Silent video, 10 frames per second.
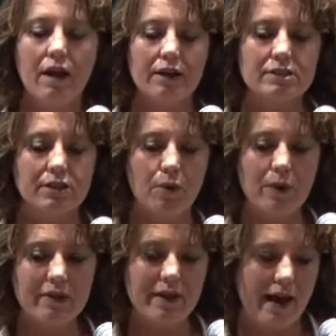So
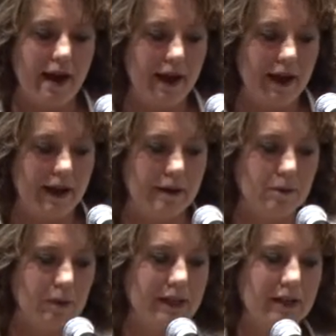with that,
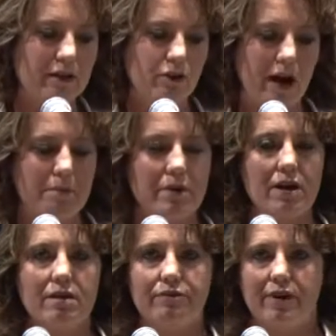we did ground
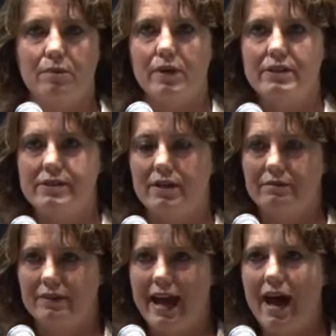beef and we
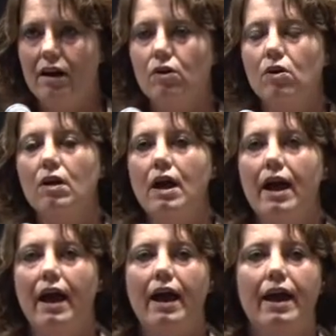did cattle.
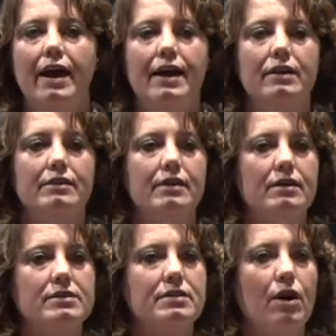And
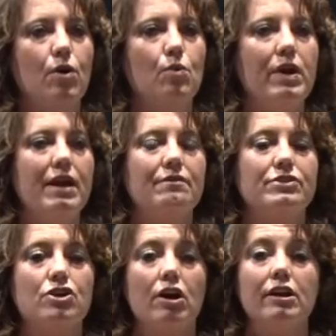so we have
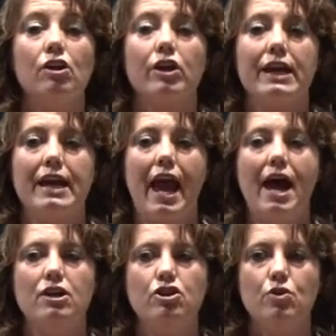started looking
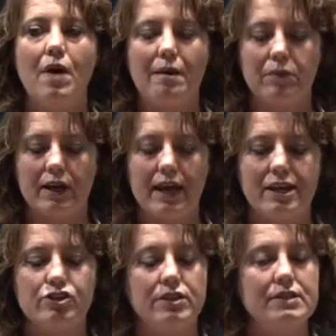at new
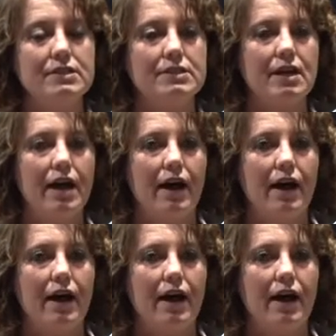applications